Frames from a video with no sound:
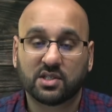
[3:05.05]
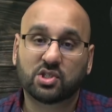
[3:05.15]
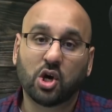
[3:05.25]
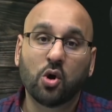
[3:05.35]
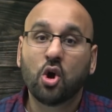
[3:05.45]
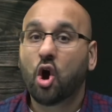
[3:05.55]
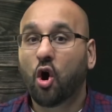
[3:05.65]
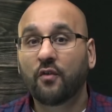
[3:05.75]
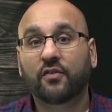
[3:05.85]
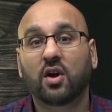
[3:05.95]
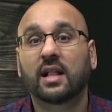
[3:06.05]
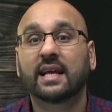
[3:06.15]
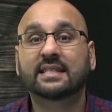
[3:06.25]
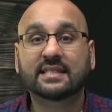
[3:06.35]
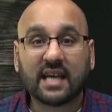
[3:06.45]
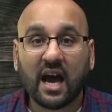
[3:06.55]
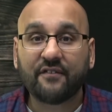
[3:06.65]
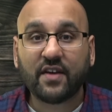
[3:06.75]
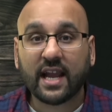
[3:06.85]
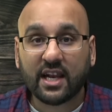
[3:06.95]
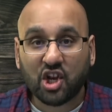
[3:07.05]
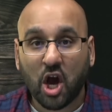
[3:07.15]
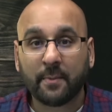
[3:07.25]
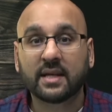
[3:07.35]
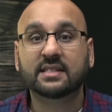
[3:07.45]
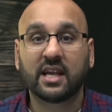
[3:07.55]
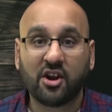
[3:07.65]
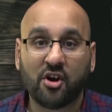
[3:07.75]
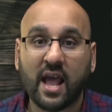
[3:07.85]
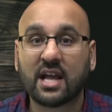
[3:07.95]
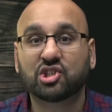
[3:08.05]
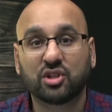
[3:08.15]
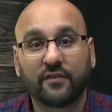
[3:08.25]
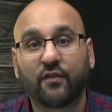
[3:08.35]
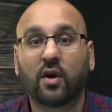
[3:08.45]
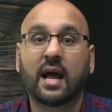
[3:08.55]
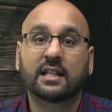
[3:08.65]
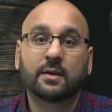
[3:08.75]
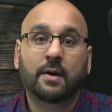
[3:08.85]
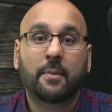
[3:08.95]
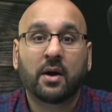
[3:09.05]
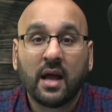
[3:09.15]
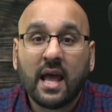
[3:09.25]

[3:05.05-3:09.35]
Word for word: So overall, it's tough economics internationally for Alibaba.